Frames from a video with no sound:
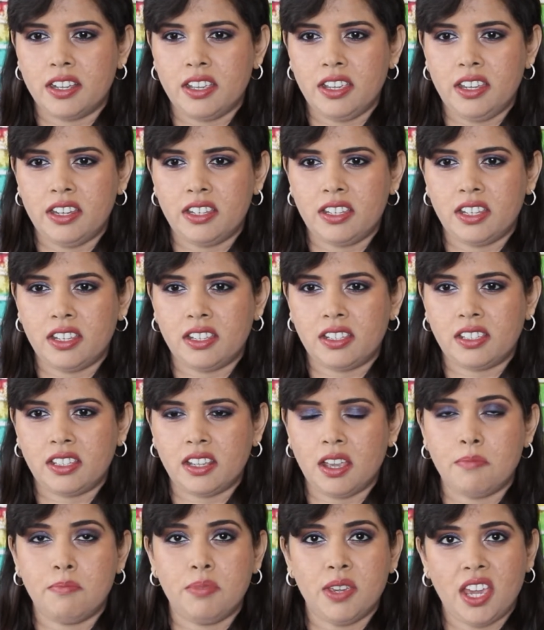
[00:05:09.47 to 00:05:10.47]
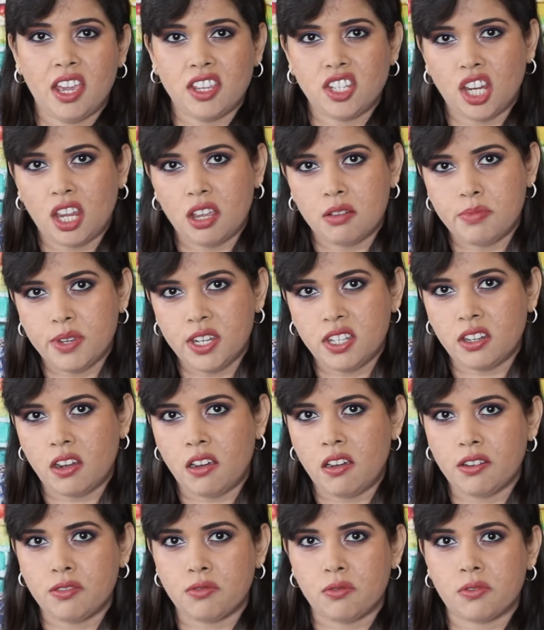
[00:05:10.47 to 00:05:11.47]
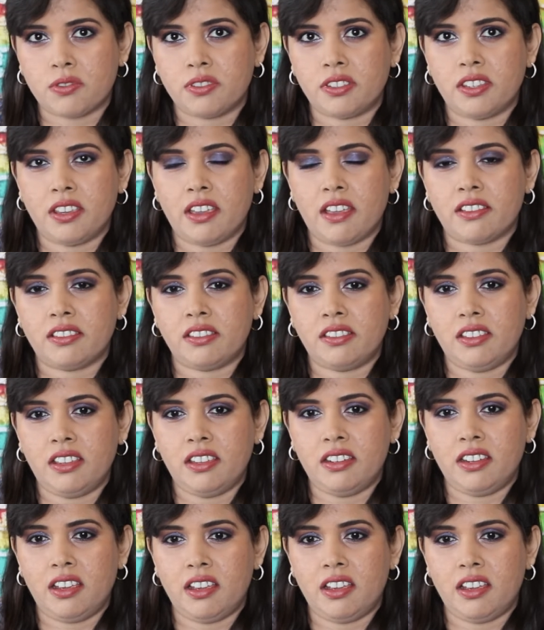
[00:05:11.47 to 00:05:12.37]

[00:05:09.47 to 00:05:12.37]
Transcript: It is a BHA, or beta hydroxy acid,